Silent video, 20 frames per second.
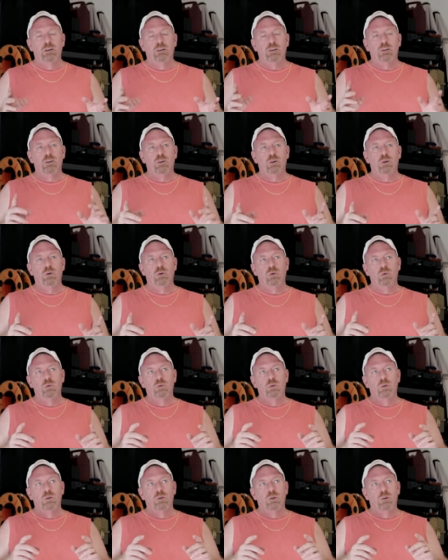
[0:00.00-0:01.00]
you
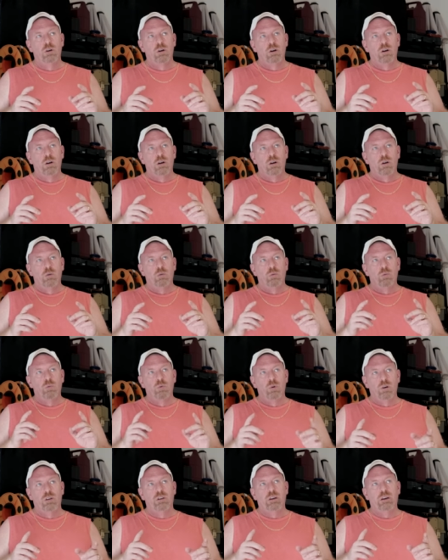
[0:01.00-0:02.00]

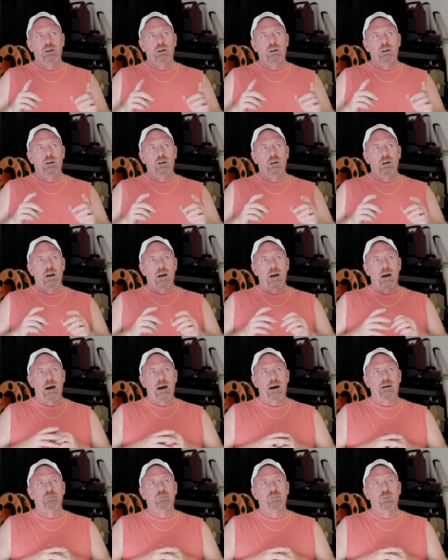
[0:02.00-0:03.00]
really
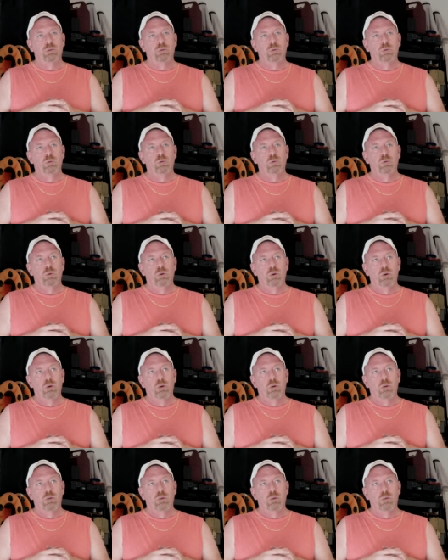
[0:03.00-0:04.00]
have to
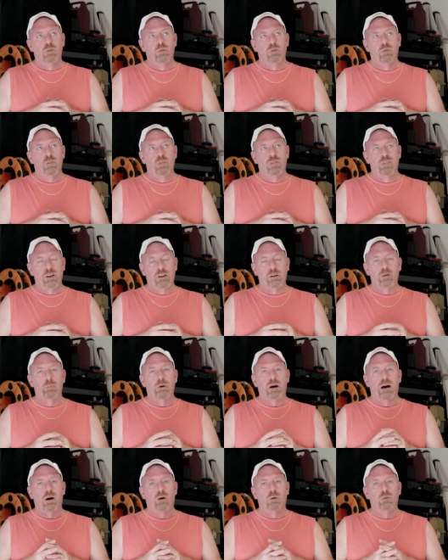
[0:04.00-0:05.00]
think
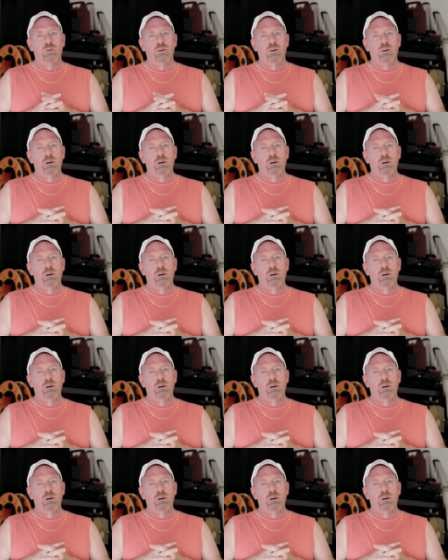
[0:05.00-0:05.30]
about